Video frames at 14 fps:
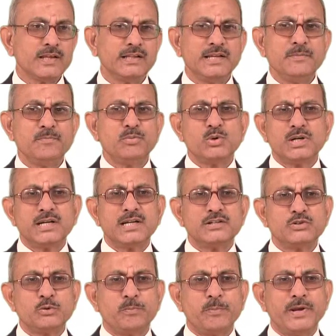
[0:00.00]
the importer
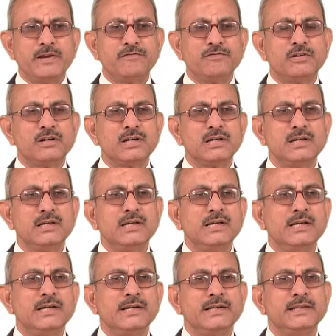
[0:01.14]
has to pay for
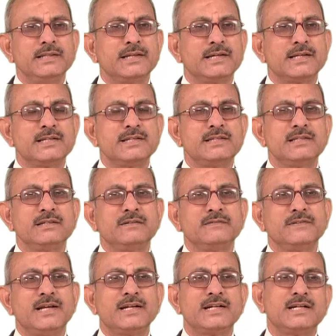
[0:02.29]
in the currency of
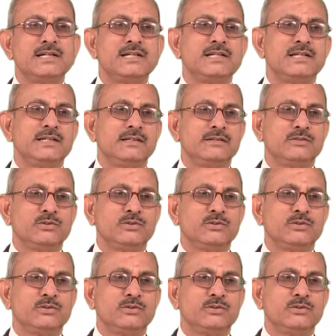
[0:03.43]
that country.